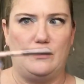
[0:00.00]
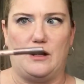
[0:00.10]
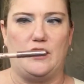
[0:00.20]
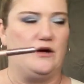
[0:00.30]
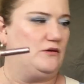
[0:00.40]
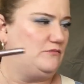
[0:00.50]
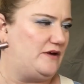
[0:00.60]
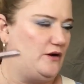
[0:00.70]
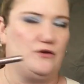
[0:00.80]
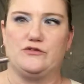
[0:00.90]
I know,
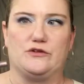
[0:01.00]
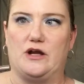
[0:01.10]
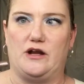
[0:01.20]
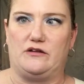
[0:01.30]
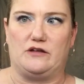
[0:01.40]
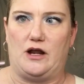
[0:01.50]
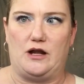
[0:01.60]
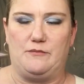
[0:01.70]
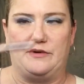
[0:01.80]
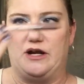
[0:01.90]
my hauls are not
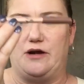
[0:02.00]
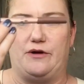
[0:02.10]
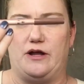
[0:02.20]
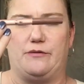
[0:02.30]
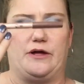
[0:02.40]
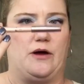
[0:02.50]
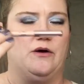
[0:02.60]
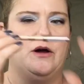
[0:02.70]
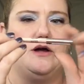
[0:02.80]
exciting. But anyway, here we go.